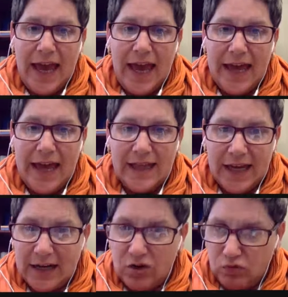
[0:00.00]
and
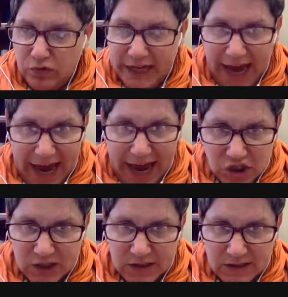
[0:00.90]
then
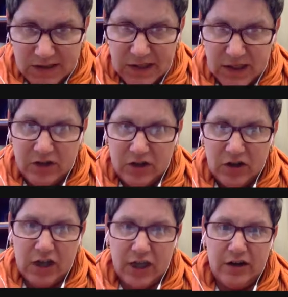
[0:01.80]
reactions even
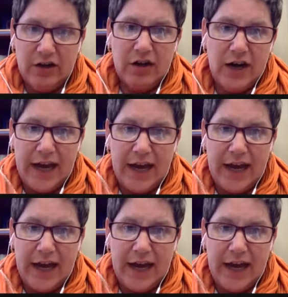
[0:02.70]
are here.